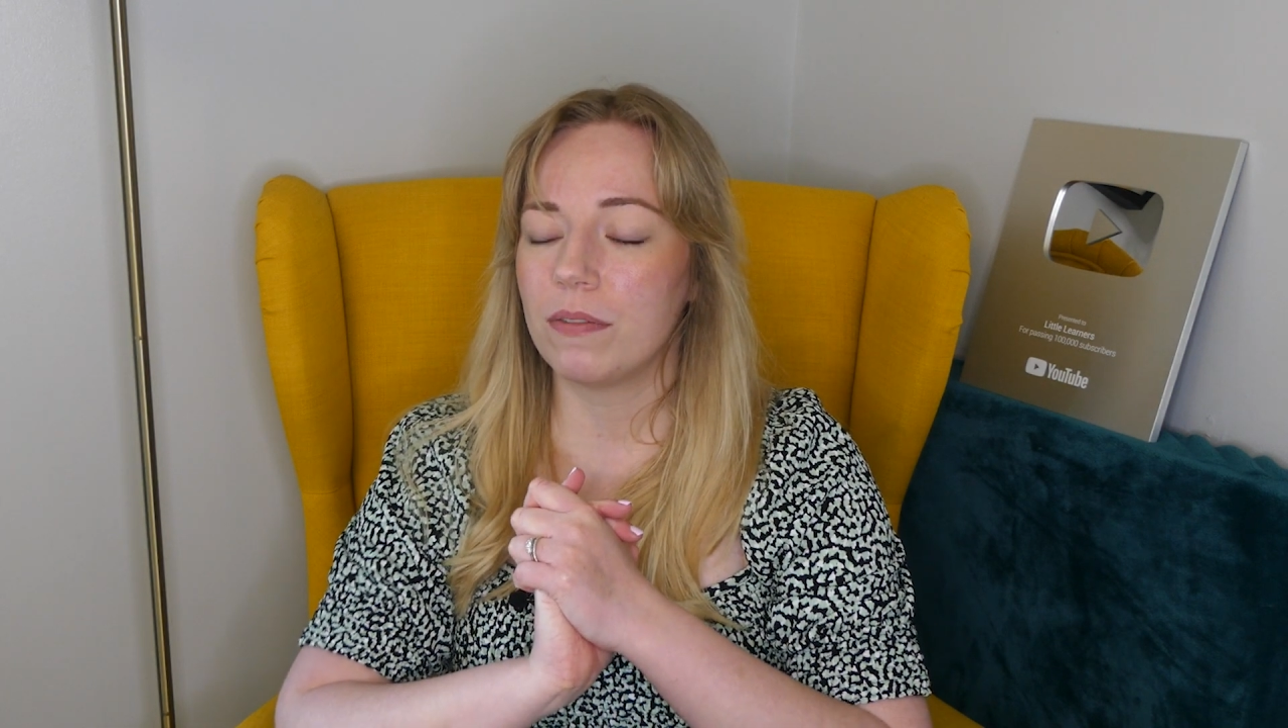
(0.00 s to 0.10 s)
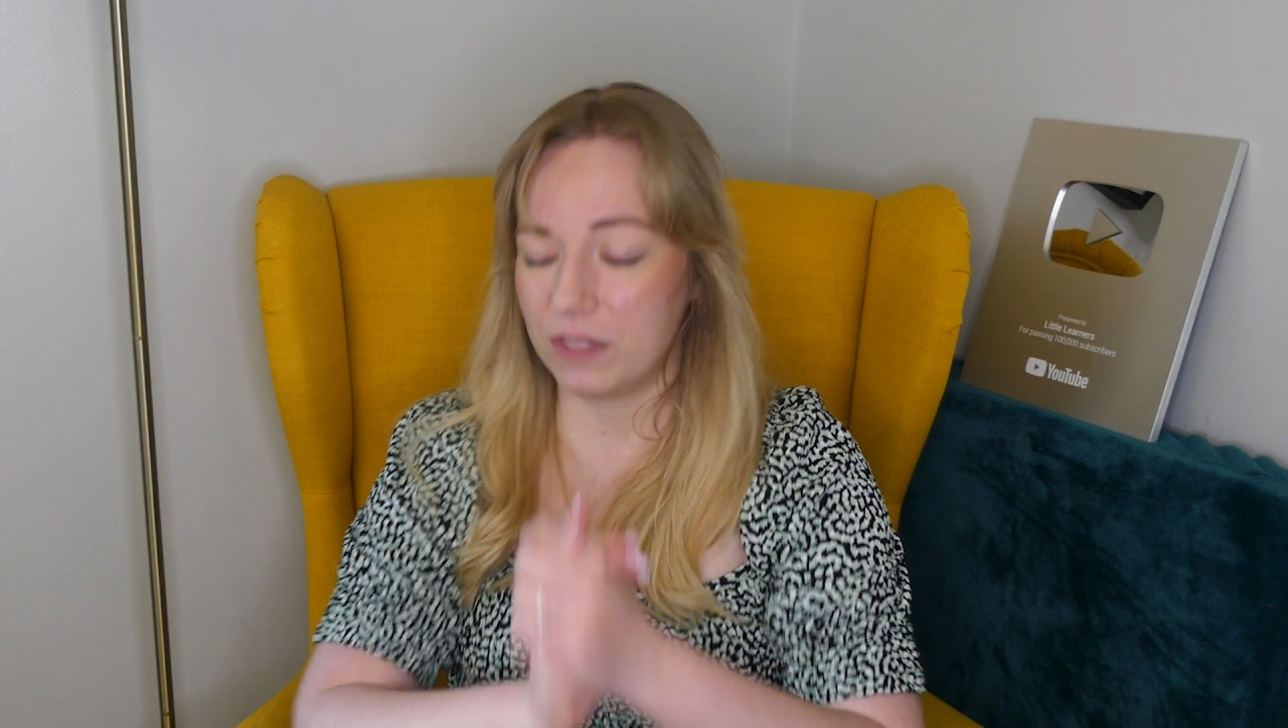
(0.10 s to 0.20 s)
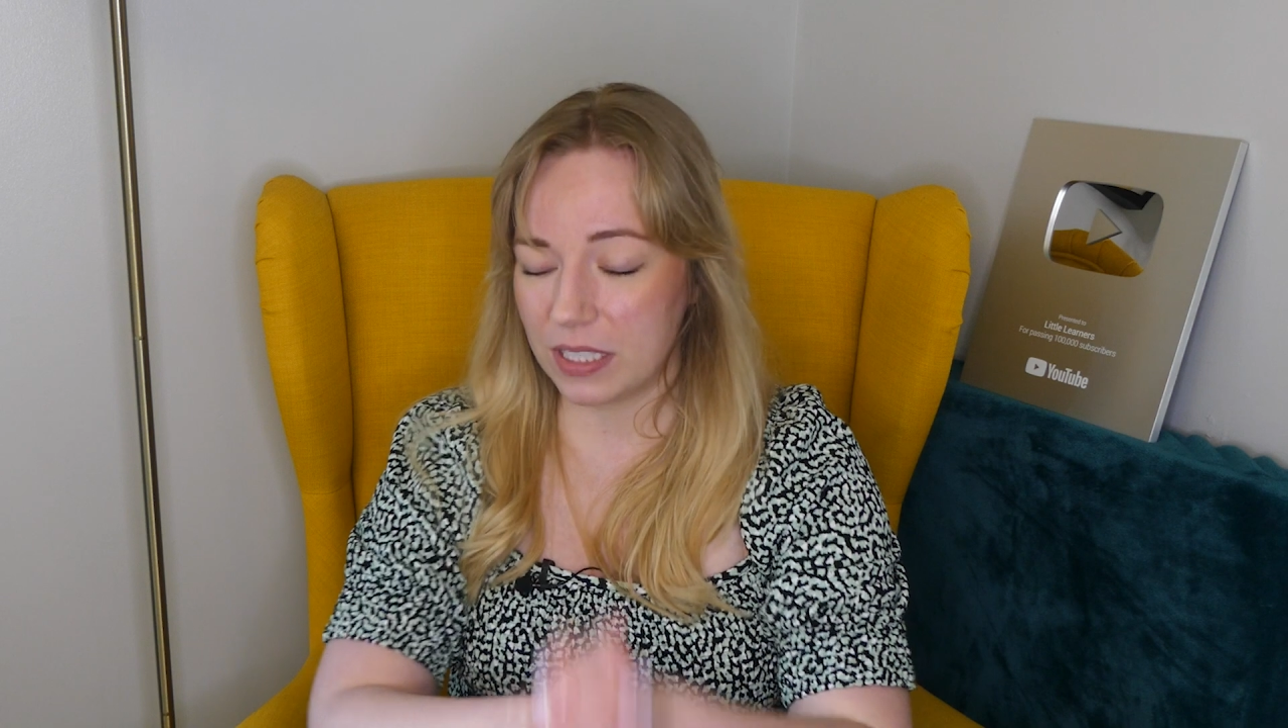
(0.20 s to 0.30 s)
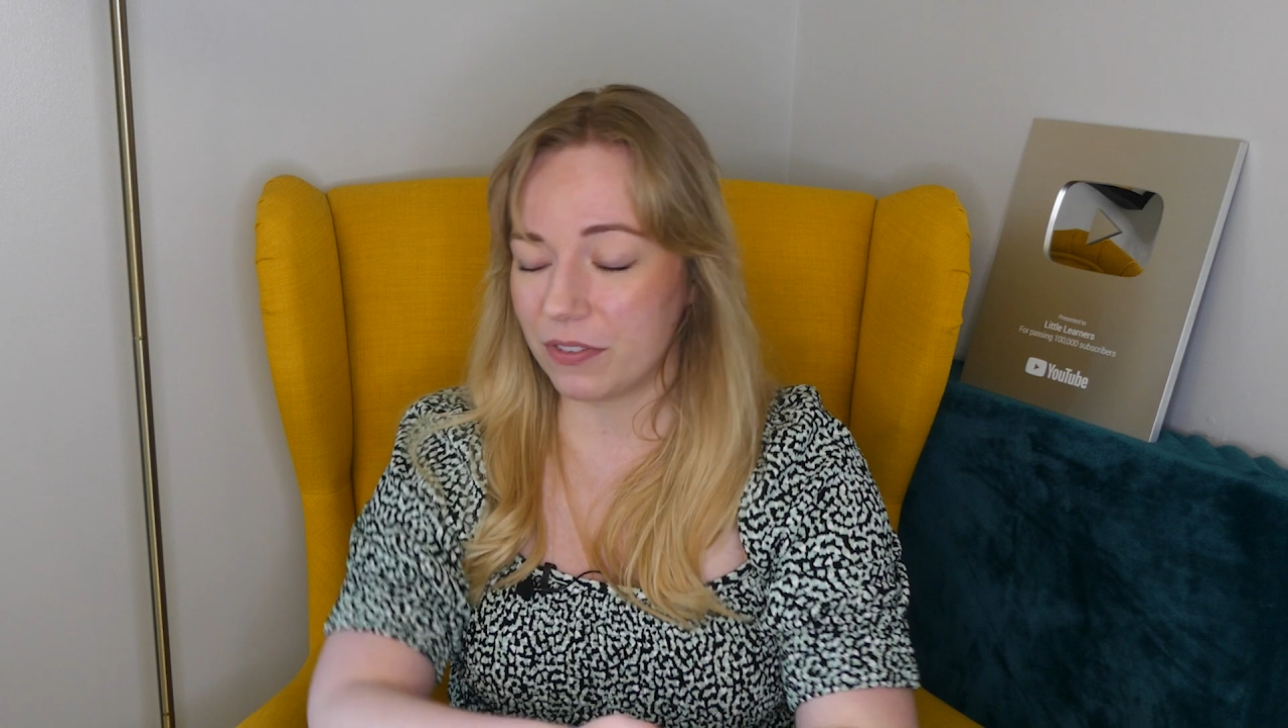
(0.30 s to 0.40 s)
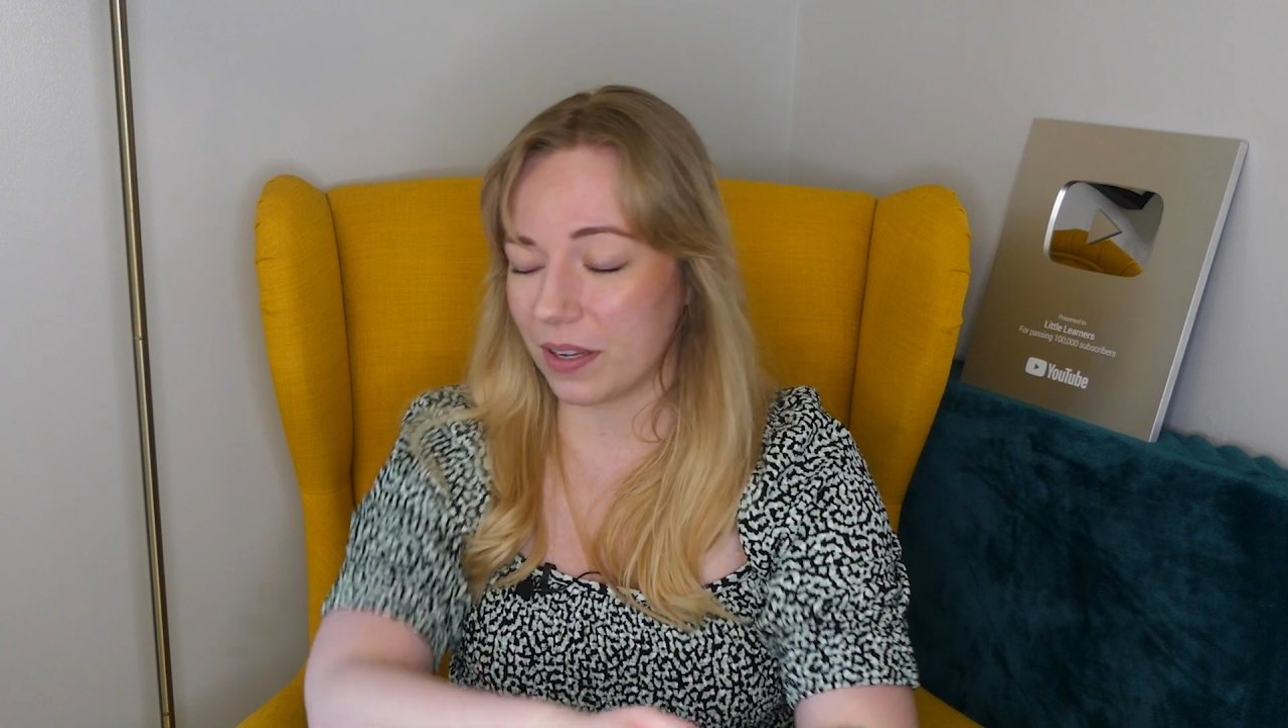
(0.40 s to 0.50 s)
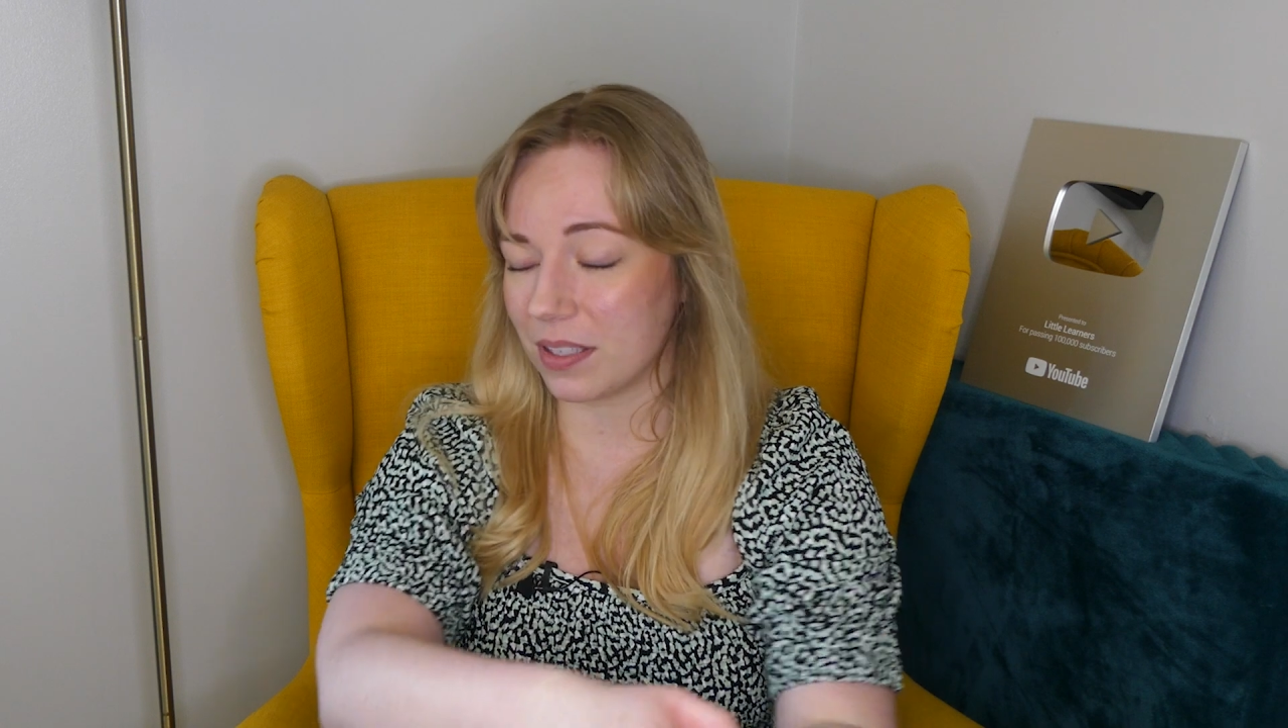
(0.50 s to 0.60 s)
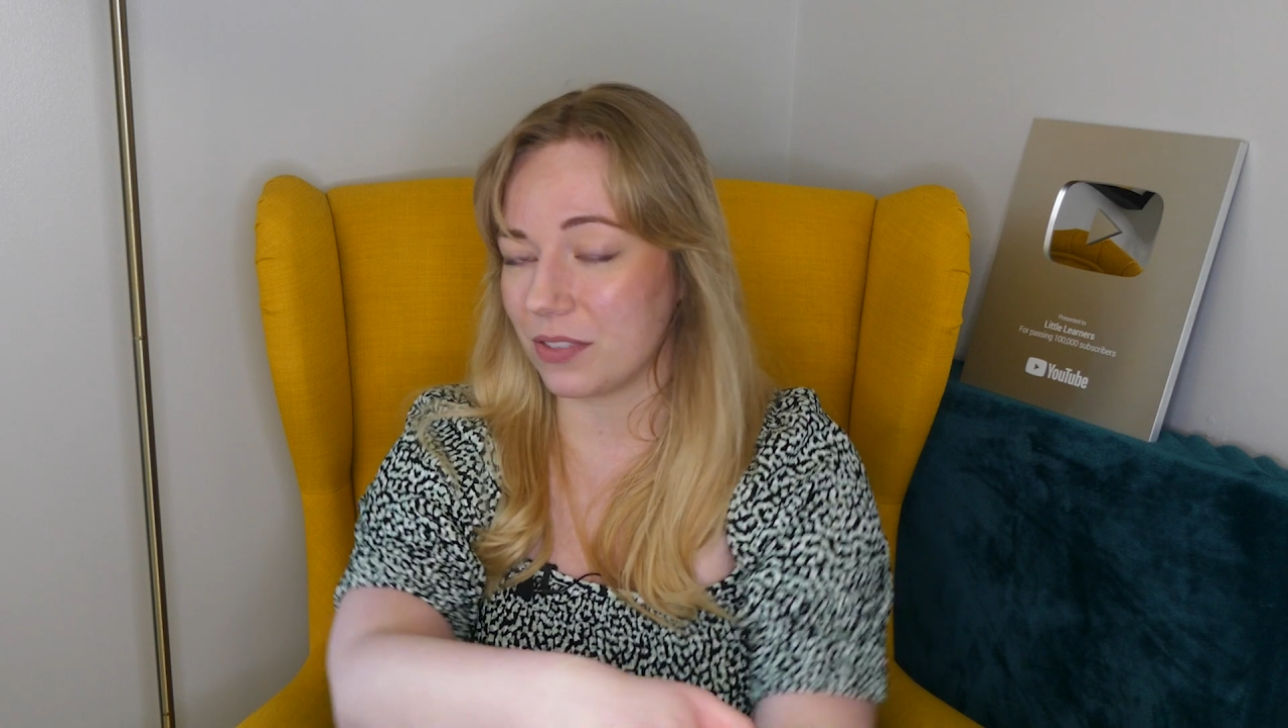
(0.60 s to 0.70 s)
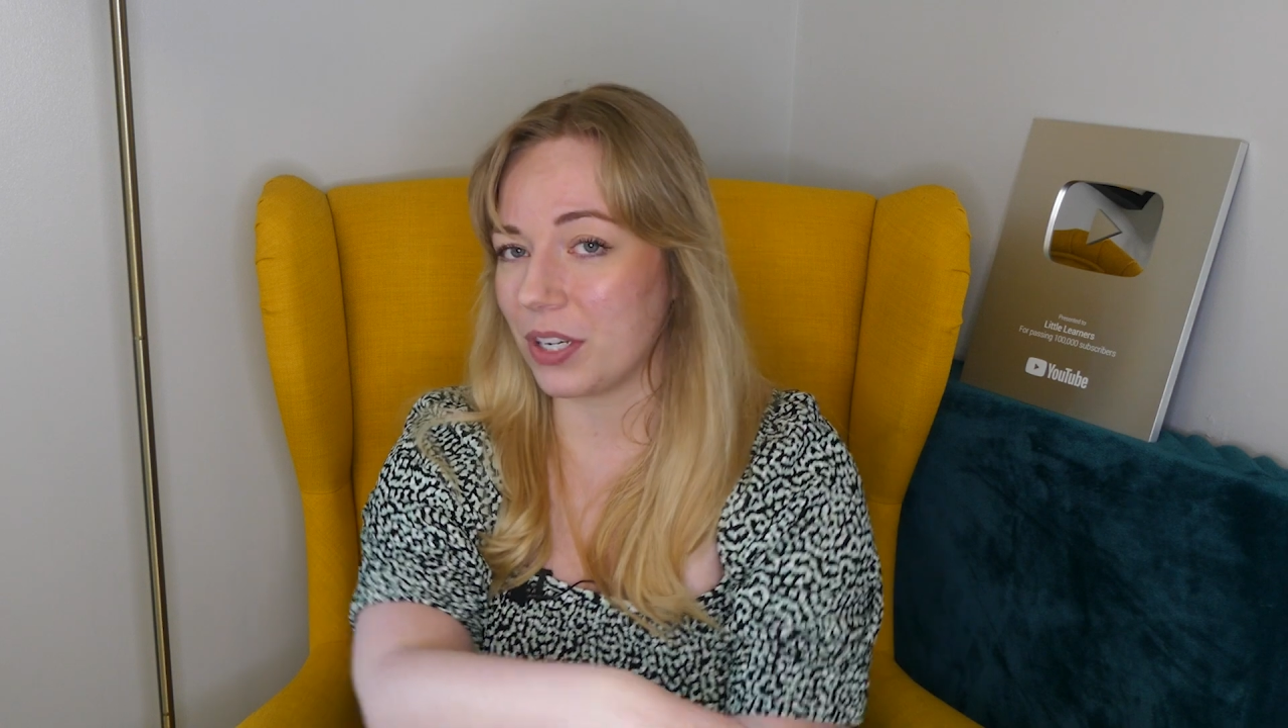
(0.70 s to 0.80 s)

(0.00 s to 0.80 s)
did find this